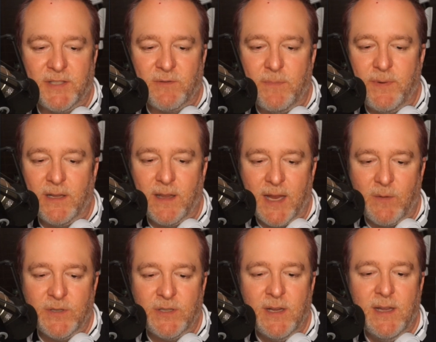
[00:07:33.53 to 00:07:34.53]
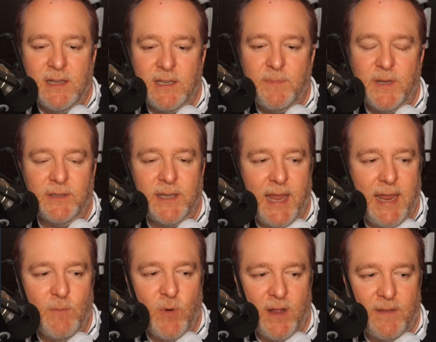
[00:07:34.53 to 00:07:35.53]
scripting language to build a
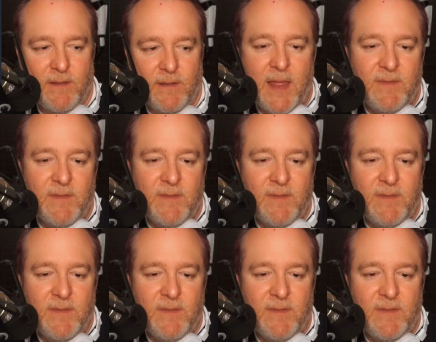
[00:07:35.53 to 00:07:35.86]
game with.